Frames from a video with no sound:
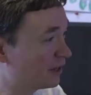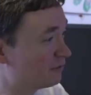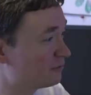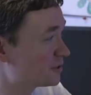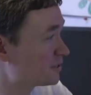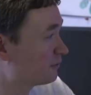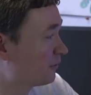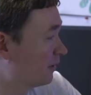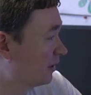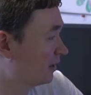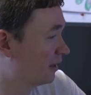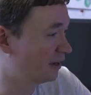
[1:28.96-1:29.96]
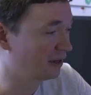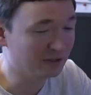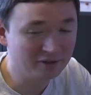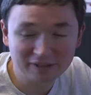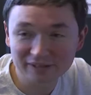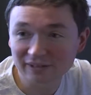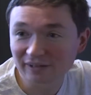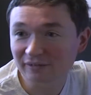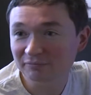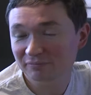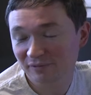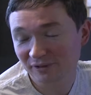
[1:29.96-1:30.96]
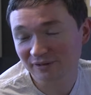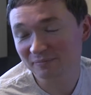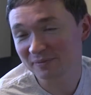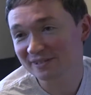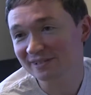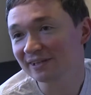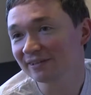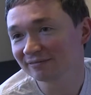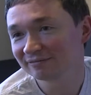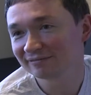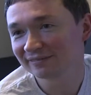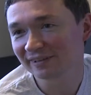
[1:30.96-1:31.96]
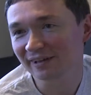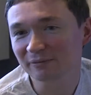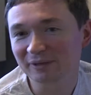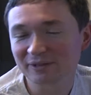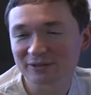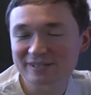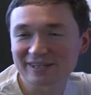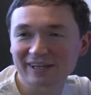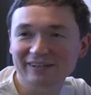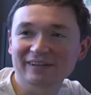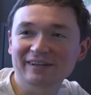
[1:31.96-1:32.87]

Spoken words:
Yeah, first of all, you need a PC. Windows 10.